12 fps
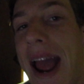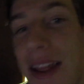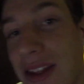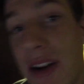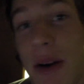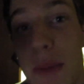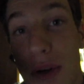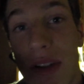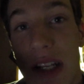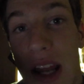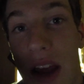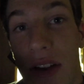Add the numbers
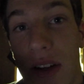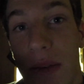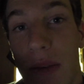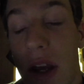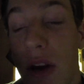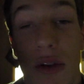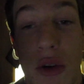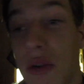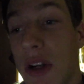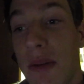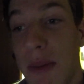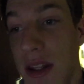together.
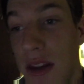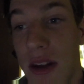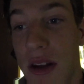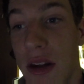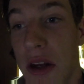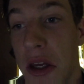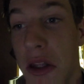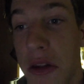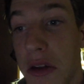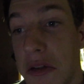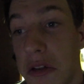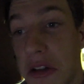Don't give me the
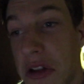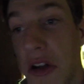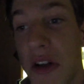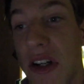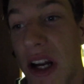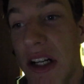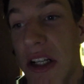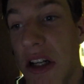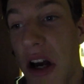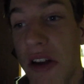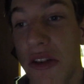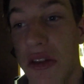
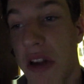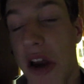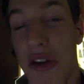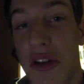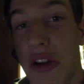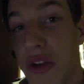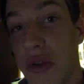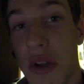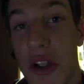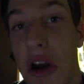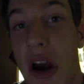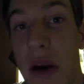$690 less than
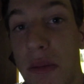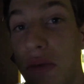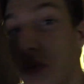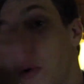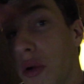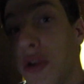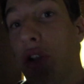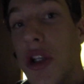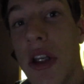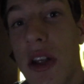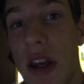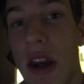three times
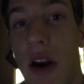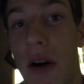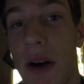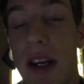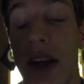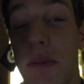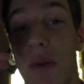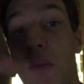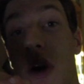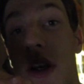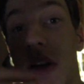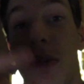bullshit. All right, give me
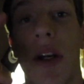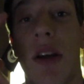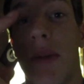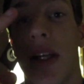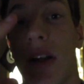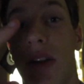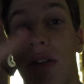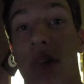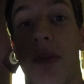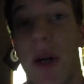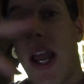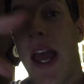one number, give me another
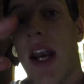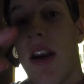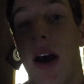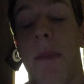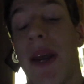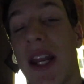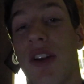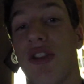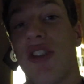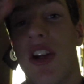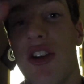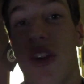number, add it up, and I'll
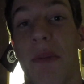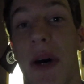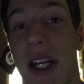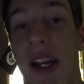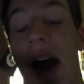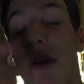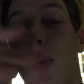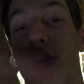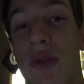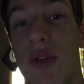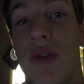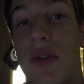send you the money. I
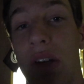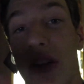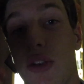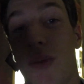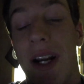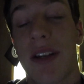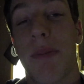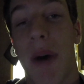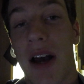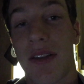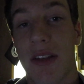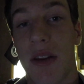will direct
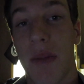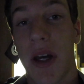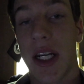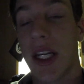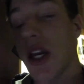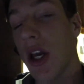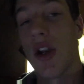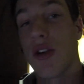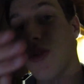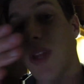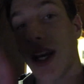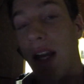deposit the money
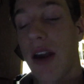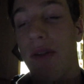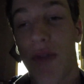to that guy.